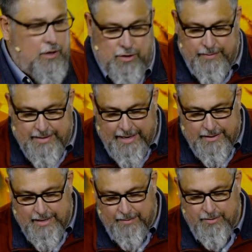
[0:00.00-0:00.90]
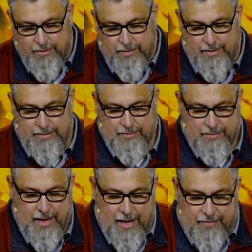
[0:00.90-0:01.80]
Do we take the time to do it?
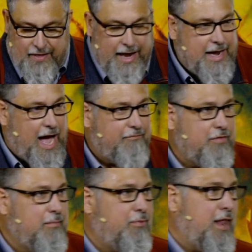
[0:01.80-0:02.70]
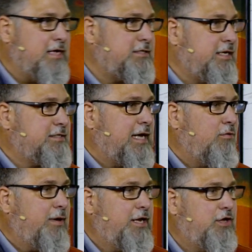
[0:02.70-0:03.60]
Thank God for the blessings
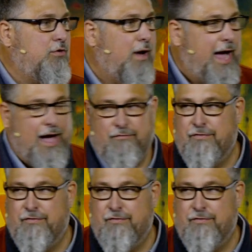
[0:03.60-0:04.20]
that we do have.